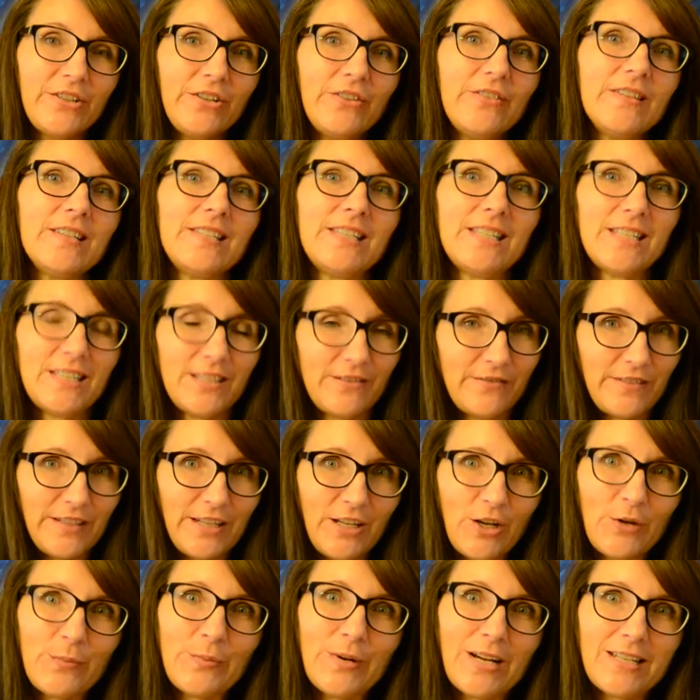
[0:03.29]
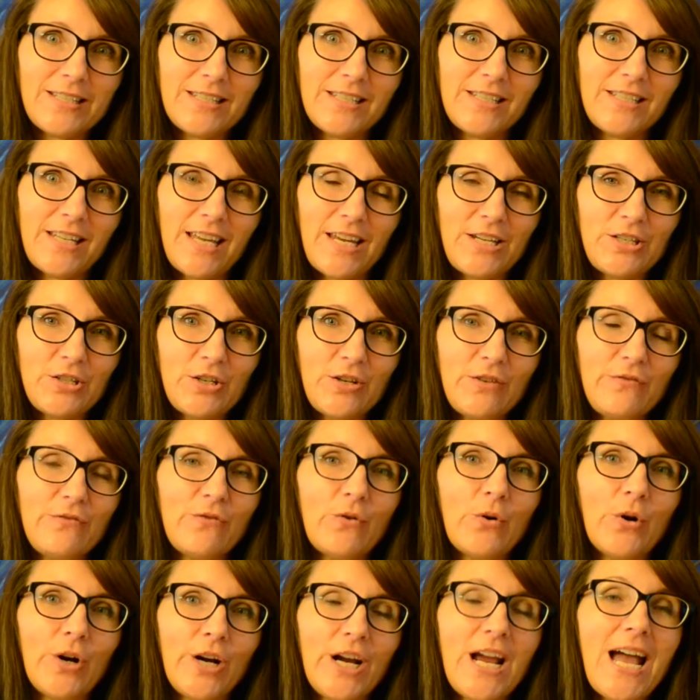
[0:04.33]
This is the video presentation
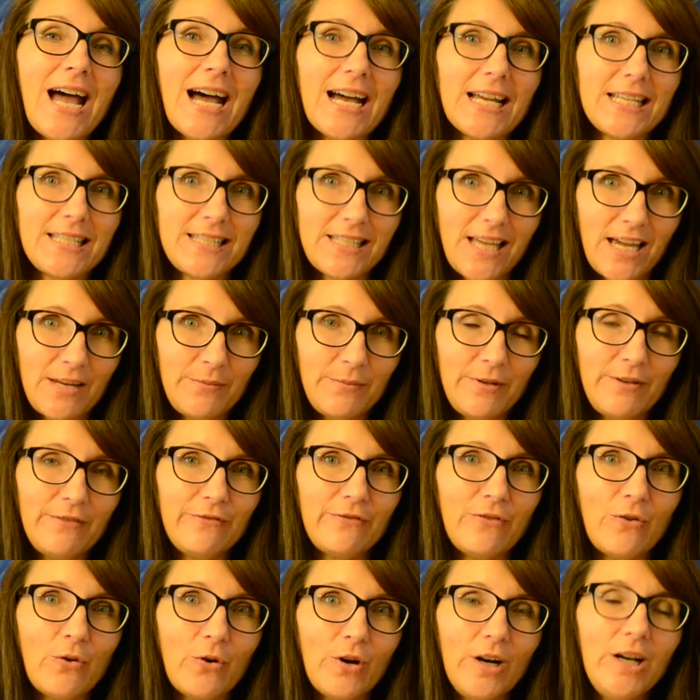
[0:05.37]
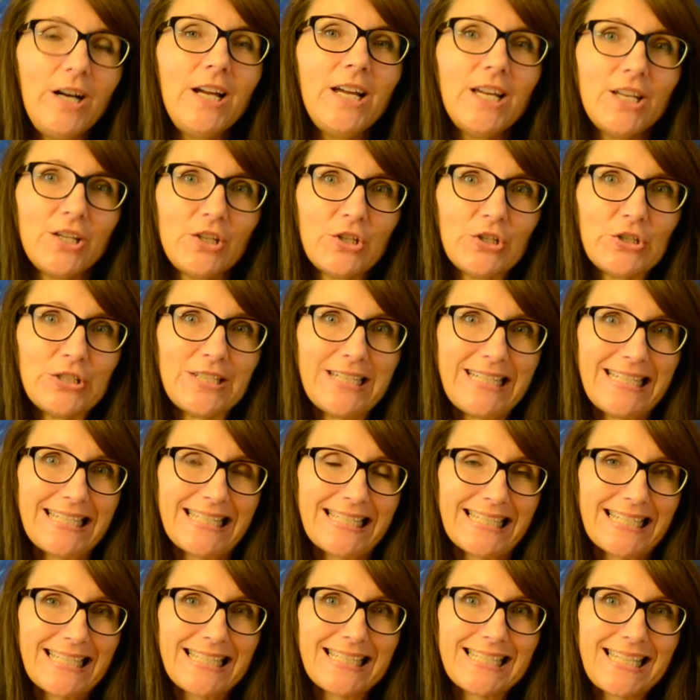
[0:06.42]
for Assignment 4, Nursing
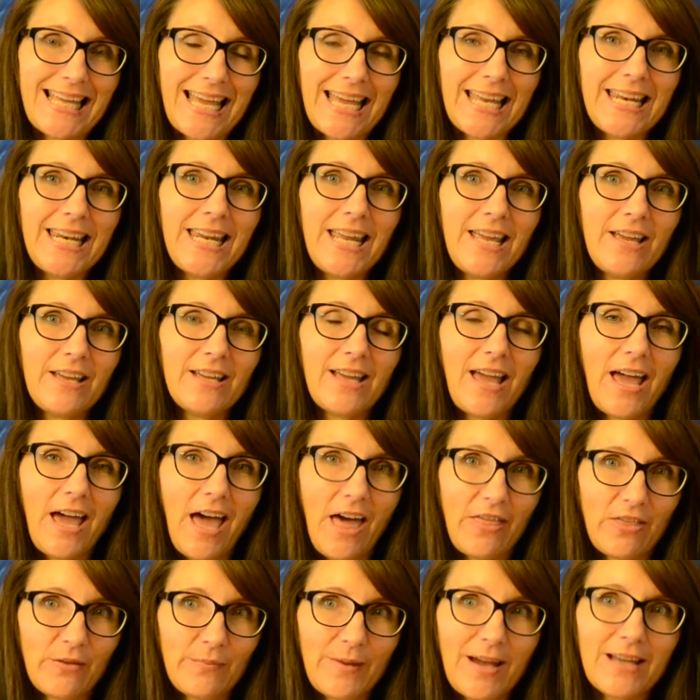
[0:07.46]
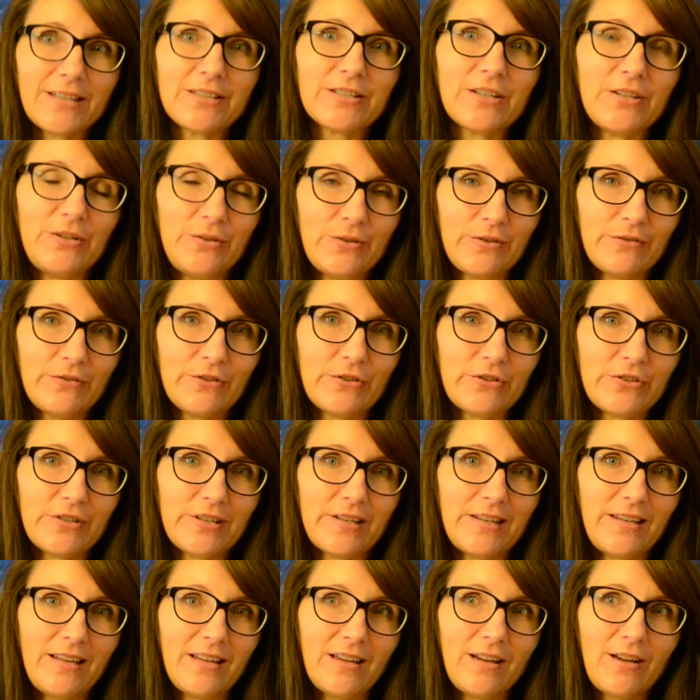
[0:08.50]
610, Athabasca University.
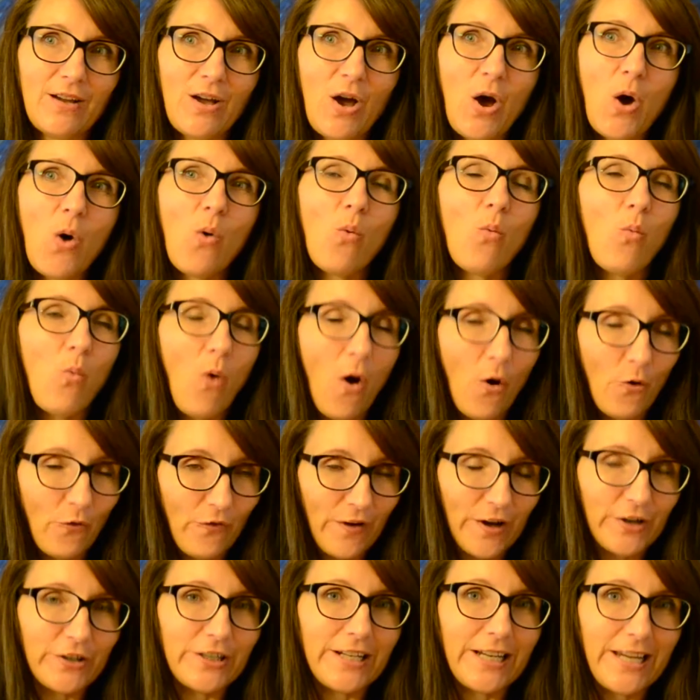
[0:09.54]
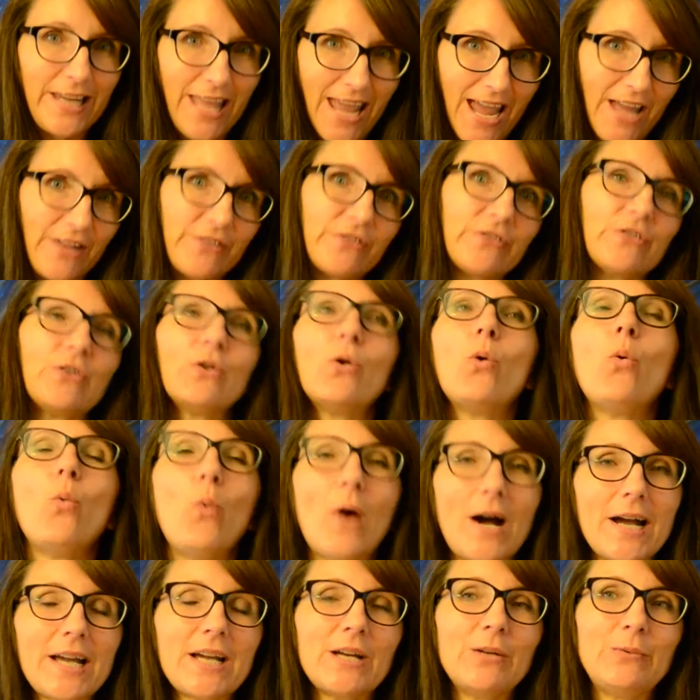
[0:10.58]
Ovarian cancer,
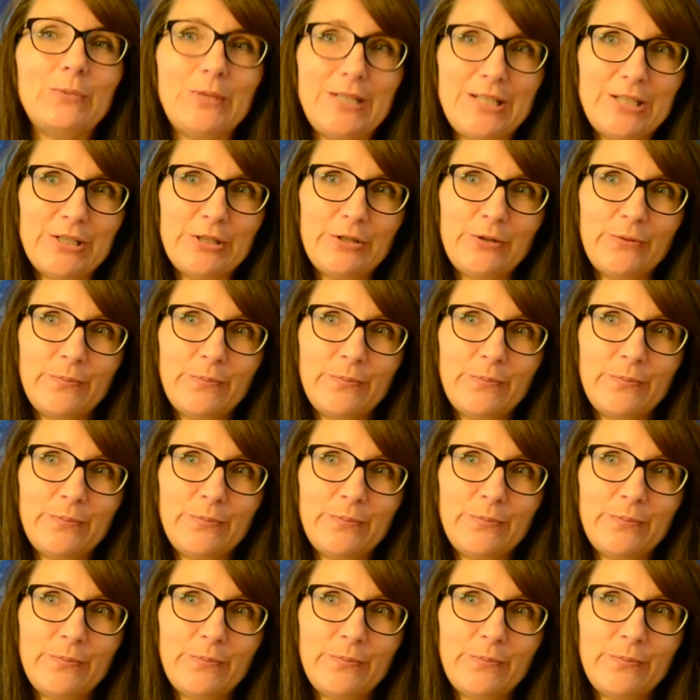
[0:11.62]
what can we do?